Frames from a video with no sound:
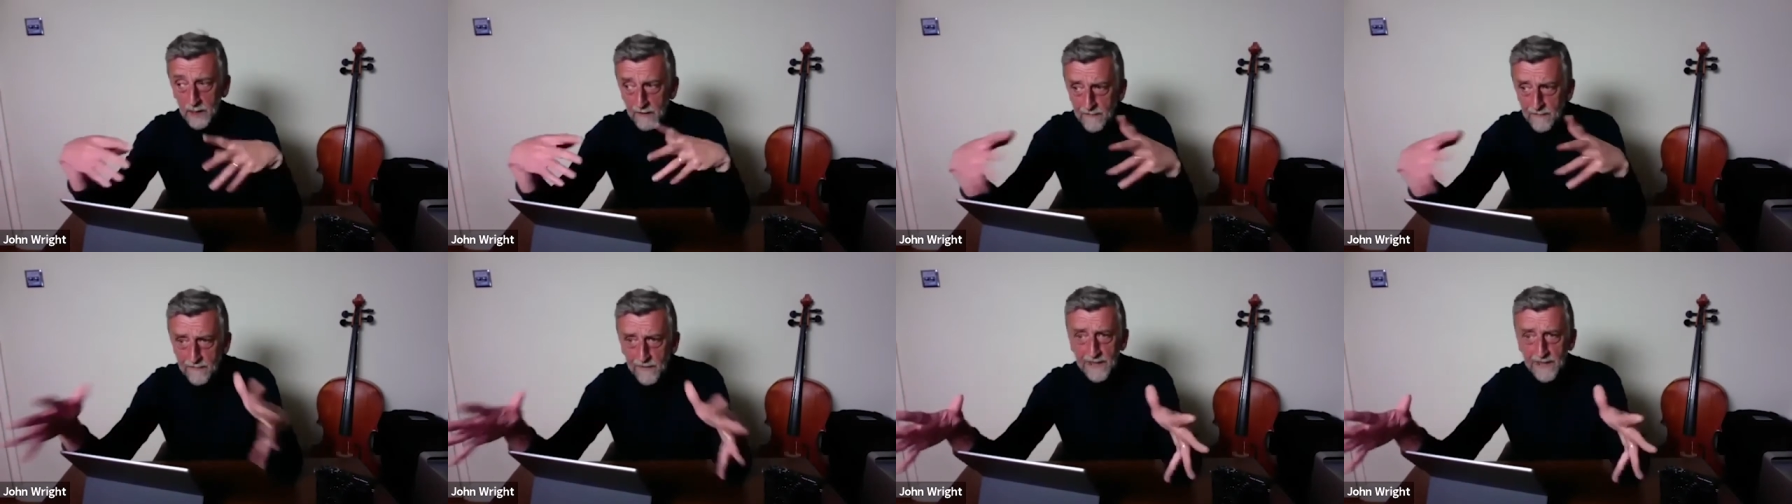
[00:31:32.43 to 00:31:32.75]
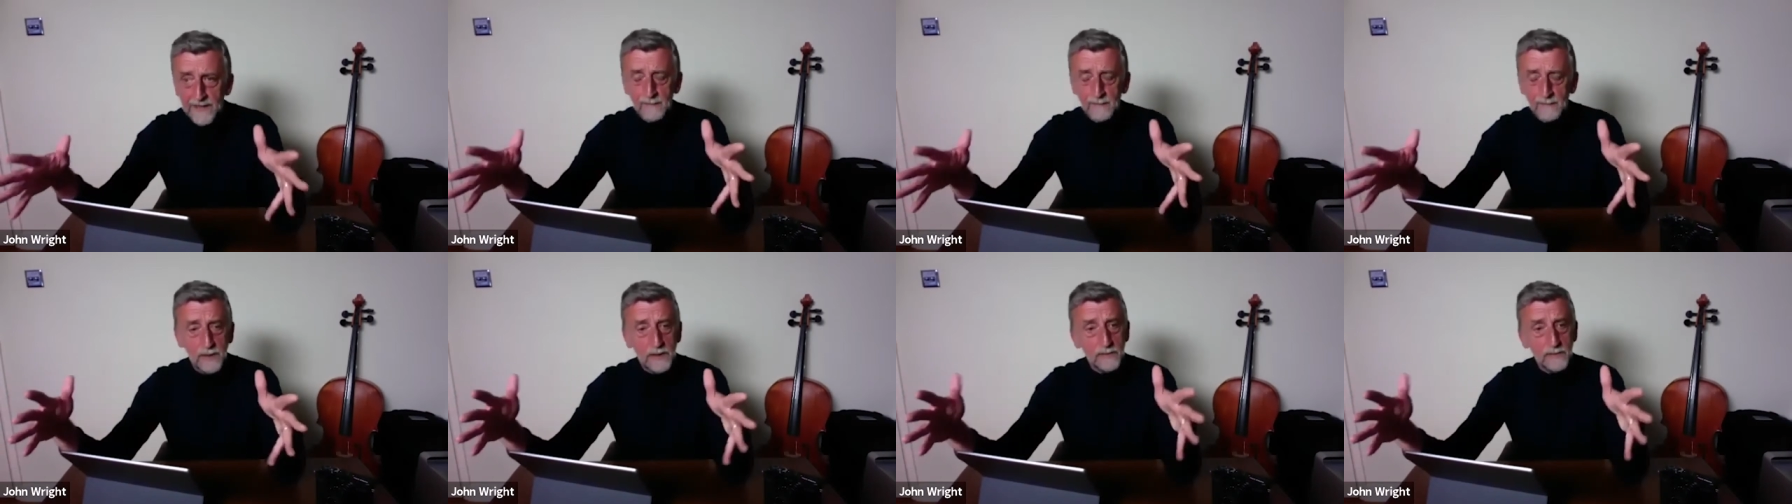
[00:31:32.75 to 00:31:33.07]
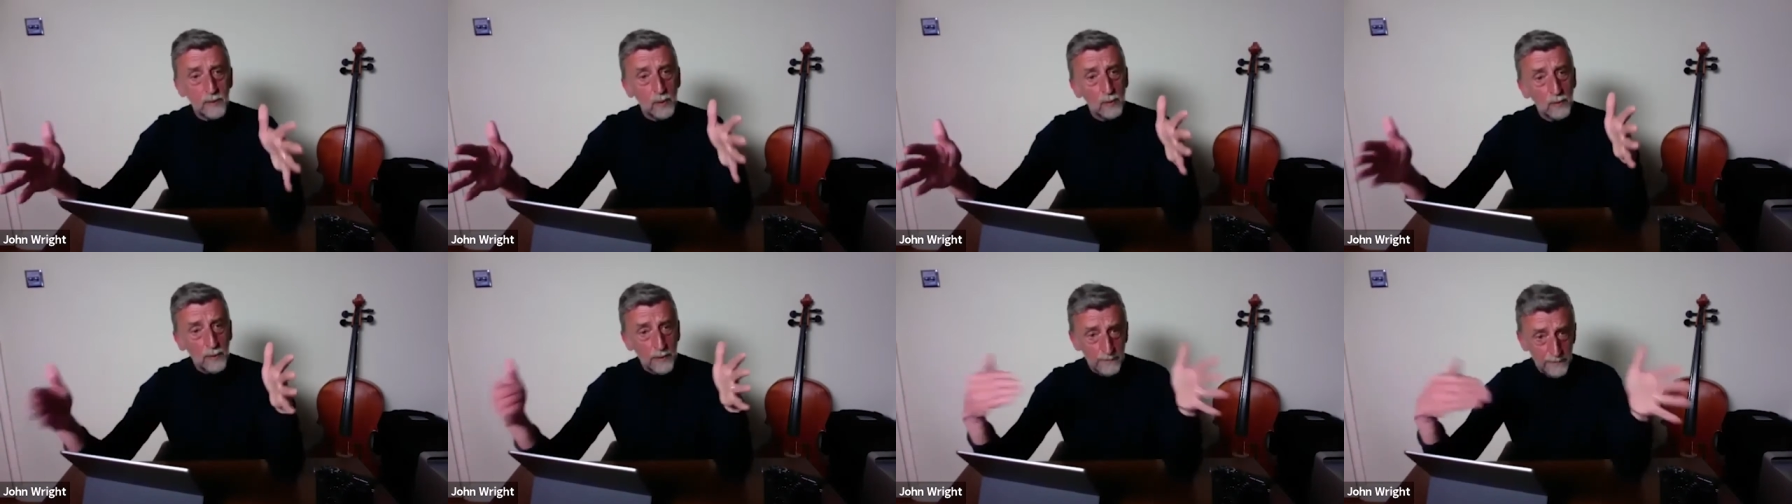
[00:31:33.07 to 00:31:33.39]
find
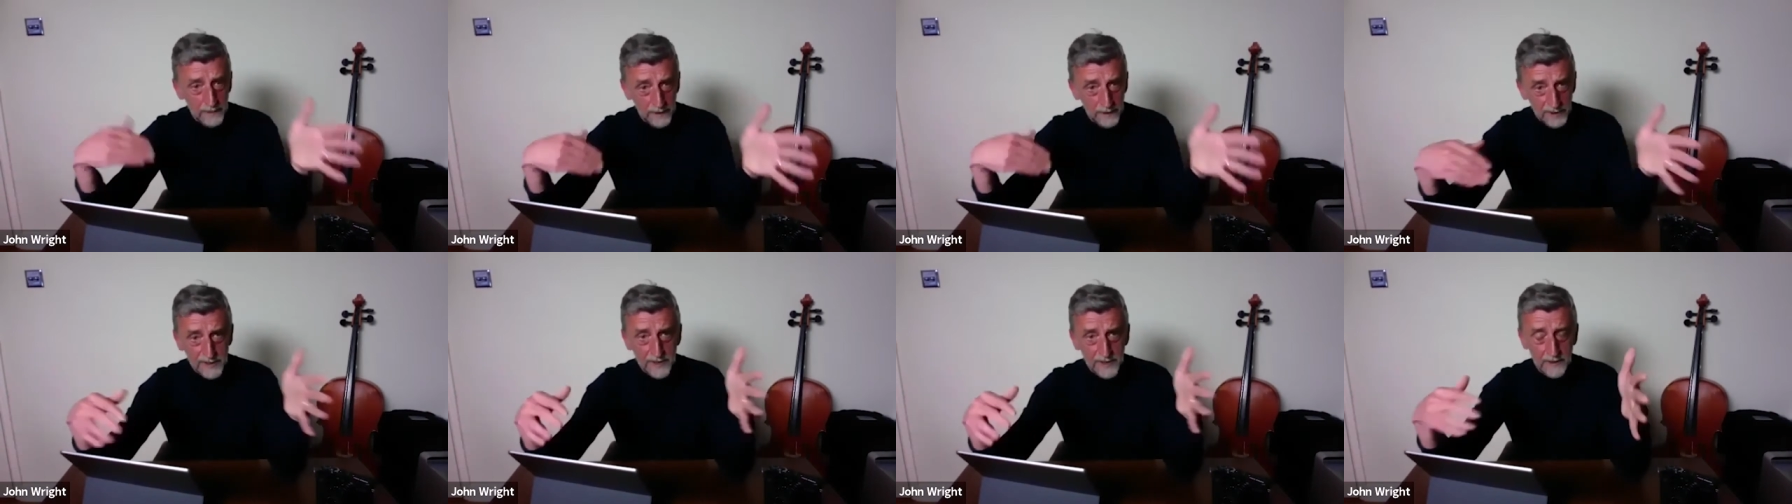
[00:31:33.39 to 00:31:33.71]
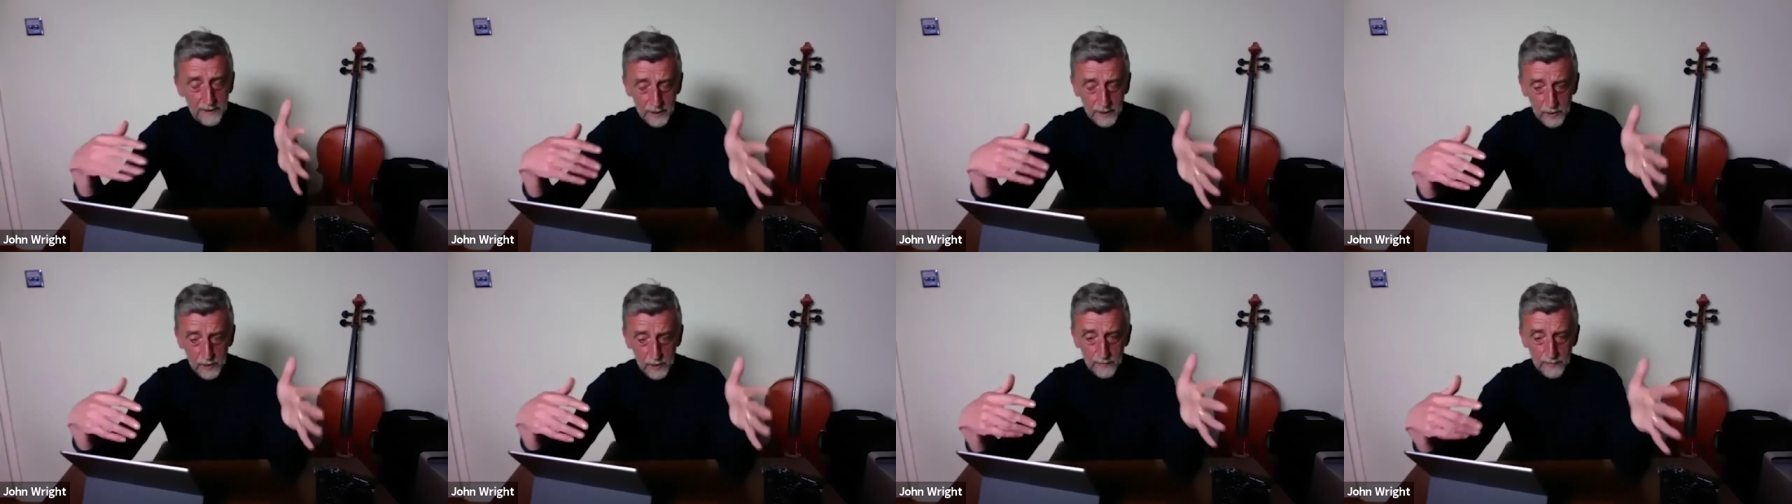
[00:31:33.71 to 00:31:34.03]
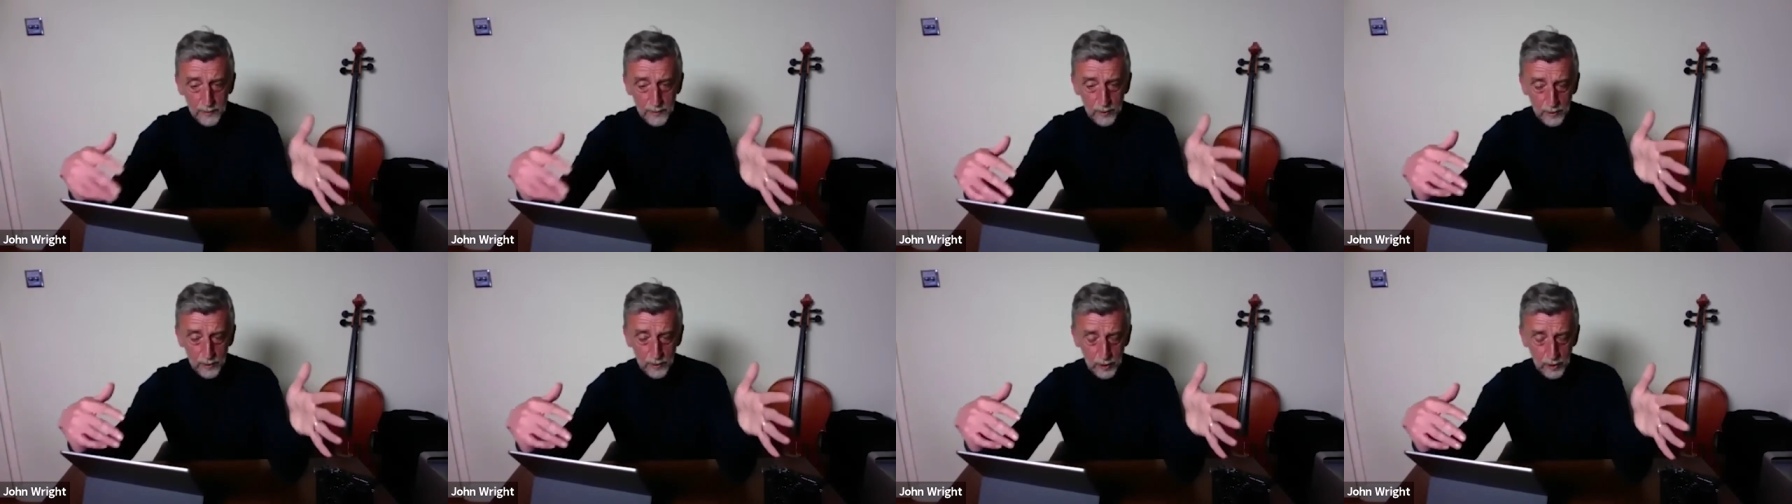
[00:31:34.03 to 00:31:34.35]
people, people are starting to
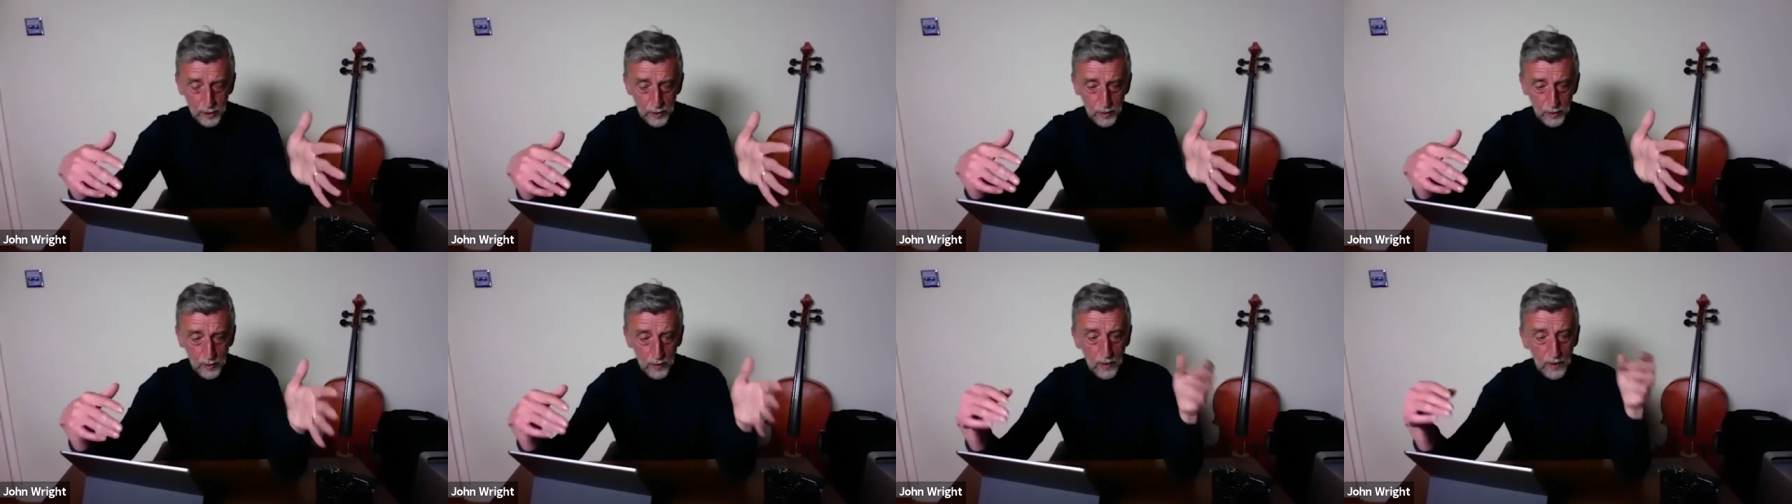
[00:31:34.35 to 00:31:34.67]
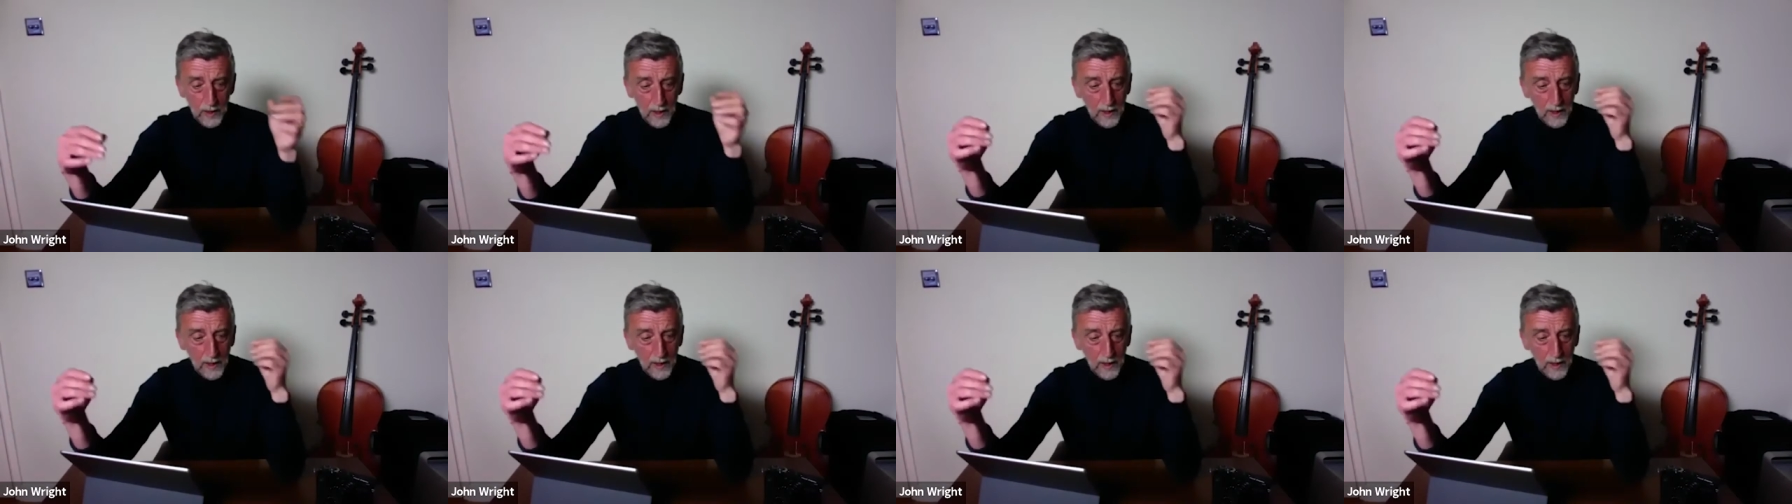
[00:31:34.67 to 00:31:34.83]
approach you.